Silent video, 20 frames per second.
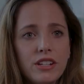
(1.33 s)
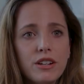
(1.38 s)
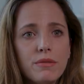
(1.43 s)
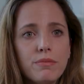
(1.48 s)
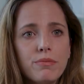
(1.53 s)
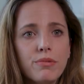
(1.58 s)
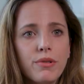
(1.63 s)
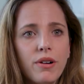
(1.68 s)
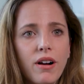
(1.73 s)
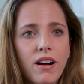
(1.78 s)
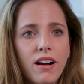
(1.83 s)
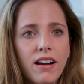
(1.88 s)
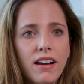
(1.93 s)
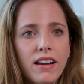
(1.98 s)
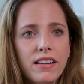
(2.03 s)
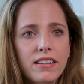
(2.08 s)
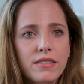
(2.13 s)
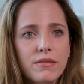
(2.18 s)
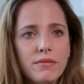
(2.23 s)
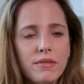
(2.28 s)
take
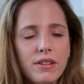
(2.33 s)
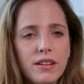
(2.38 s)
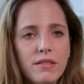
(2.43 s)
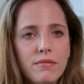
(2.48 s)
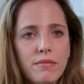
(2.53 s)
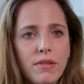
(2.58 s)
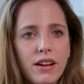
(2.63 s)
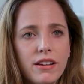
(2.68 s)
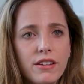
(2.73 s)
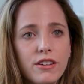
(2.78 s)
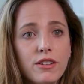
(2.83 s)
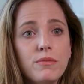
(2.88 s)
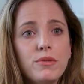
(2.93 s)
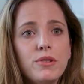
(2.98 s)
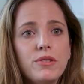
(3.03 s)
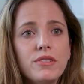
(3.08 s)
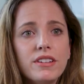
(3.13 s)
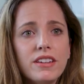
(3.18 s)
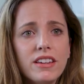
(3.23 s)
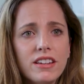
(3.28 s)
pride in my
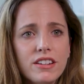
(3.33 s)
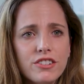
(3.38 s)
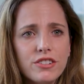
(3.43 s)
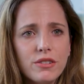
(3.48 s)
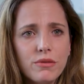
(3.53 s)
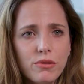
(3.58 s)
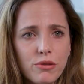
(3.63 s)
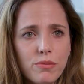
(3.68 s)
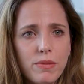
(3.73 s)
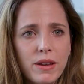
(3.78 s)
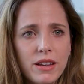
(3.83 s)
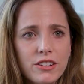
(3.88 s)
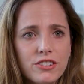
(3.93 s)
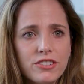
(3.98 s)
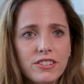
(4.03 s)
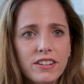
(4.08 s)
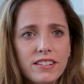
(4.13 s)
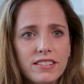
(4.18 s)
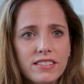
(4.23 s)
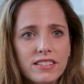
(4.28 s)
communication with
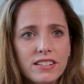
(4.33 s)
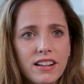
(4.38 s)
patients.